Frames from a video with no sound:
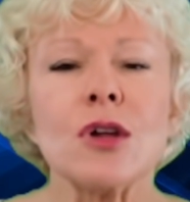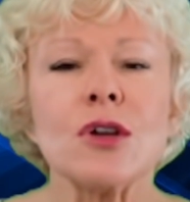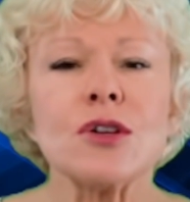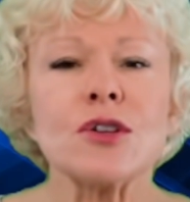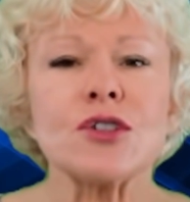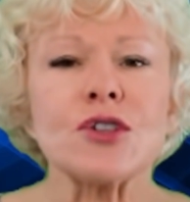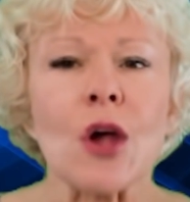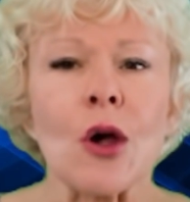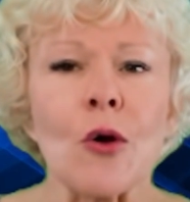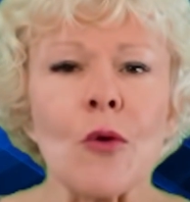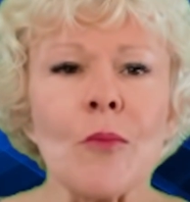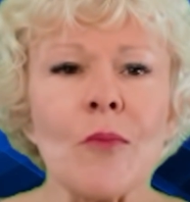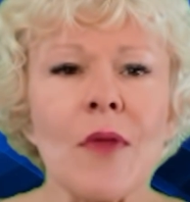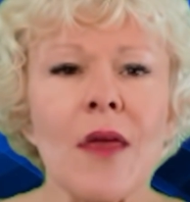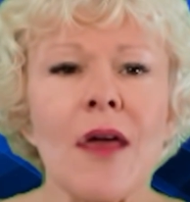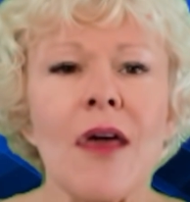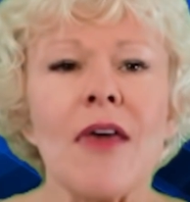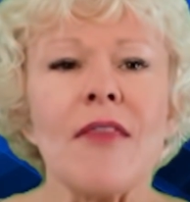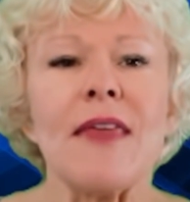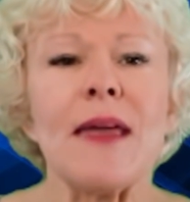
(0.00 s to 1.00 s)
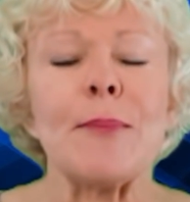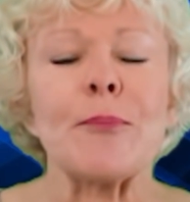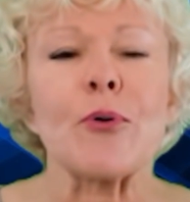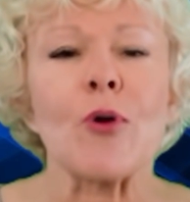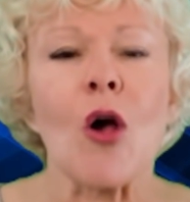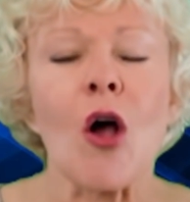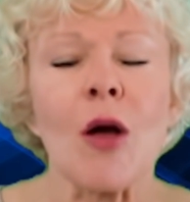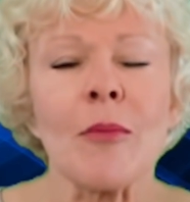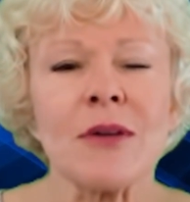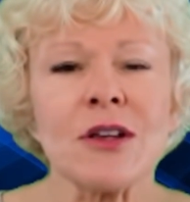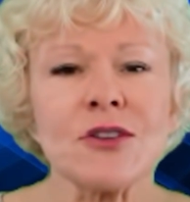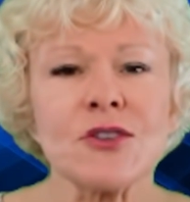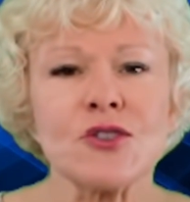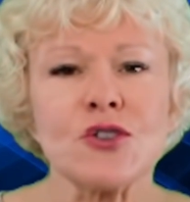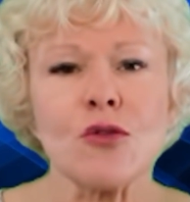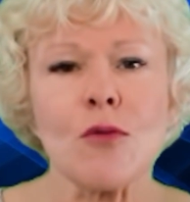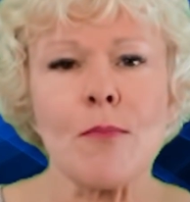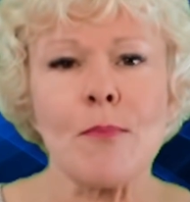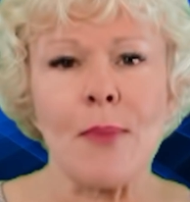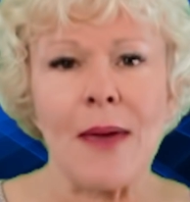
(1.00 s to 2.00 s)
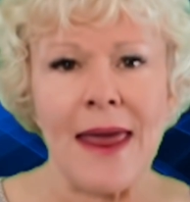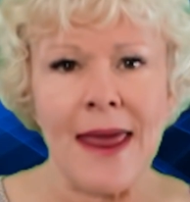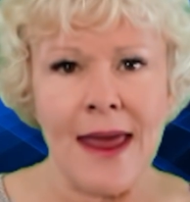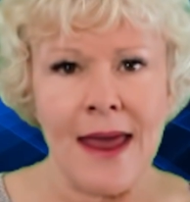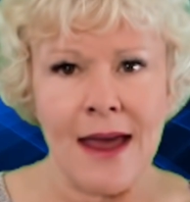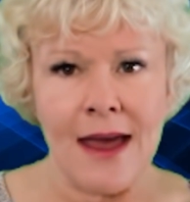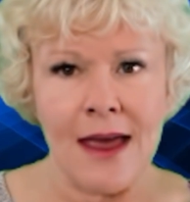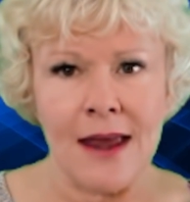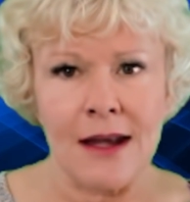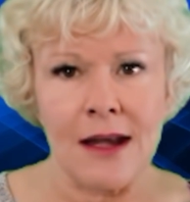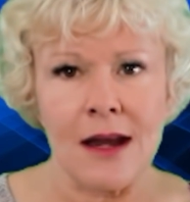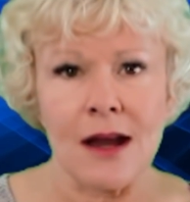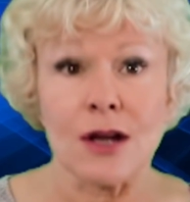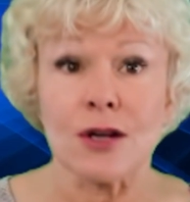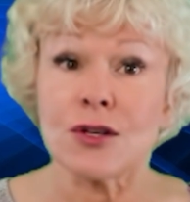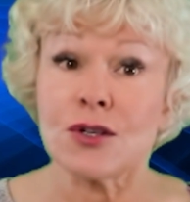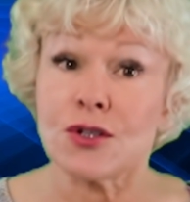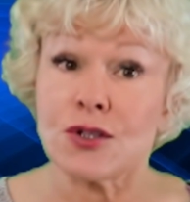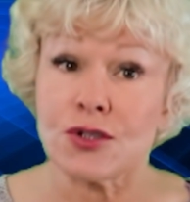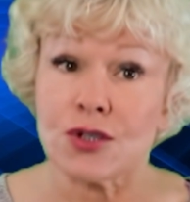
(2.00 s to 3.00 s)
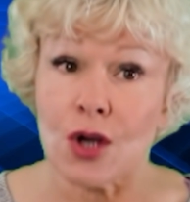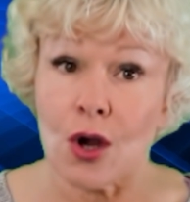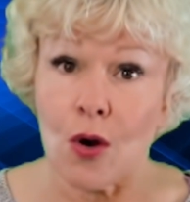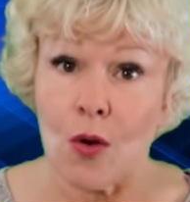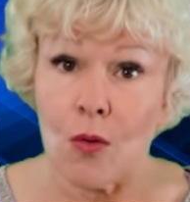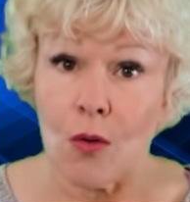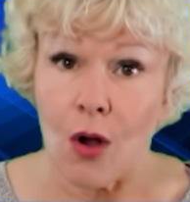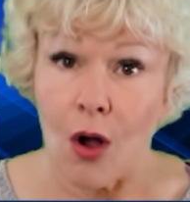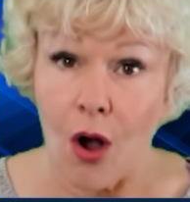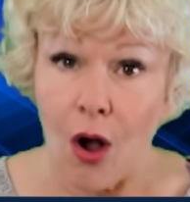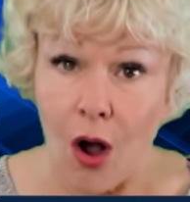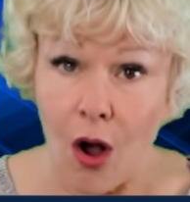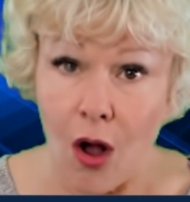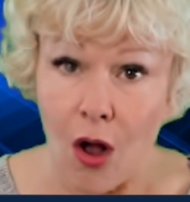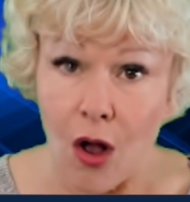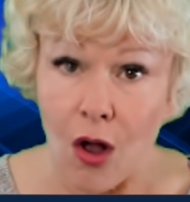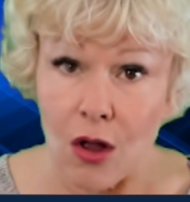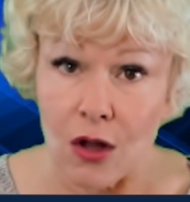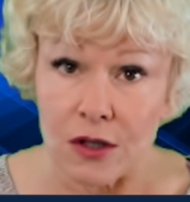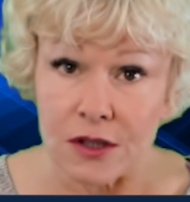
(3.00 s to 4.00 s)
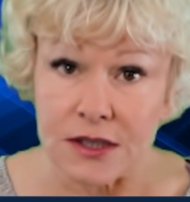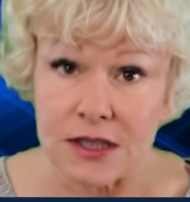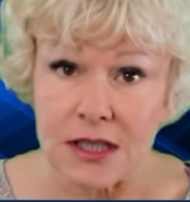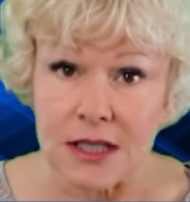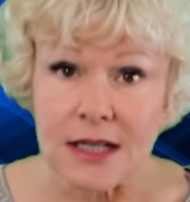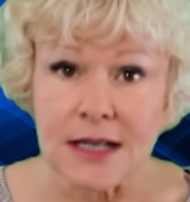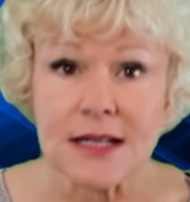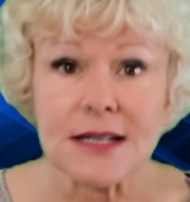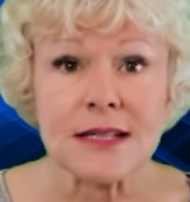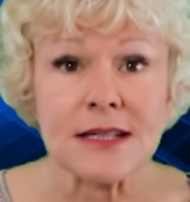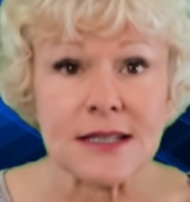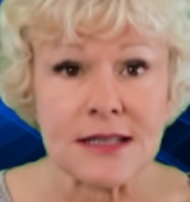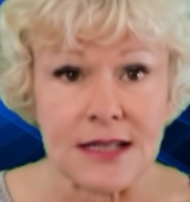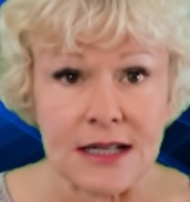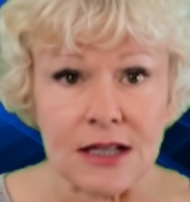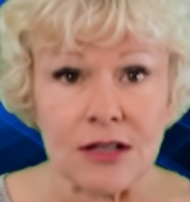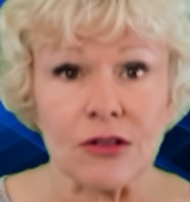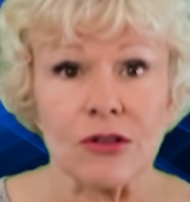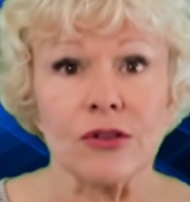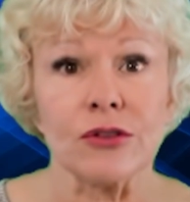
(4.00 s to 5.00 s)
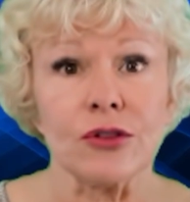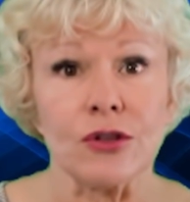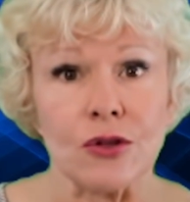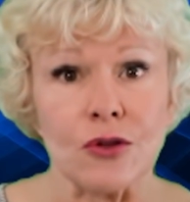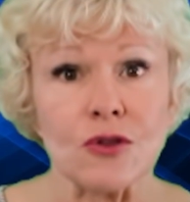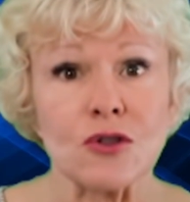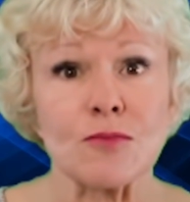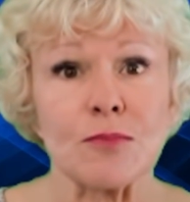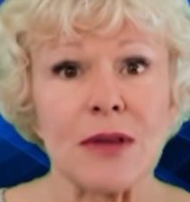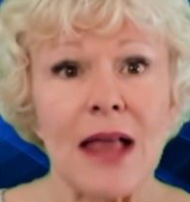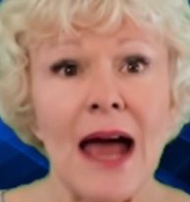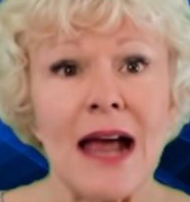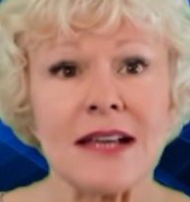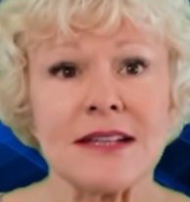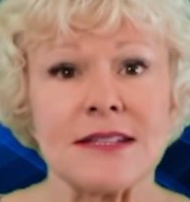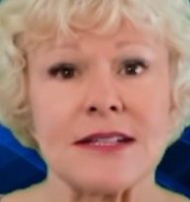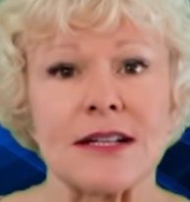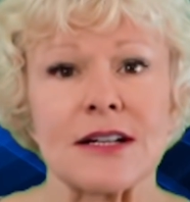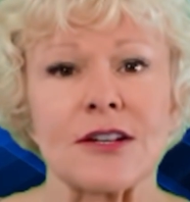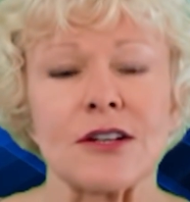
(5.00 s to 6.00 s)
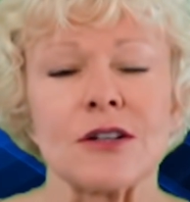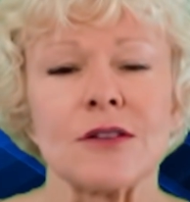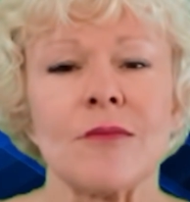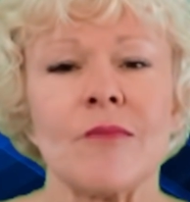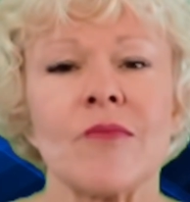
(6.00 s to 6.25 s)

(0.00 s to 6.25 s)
so they promised to ban so-called single-use plastic.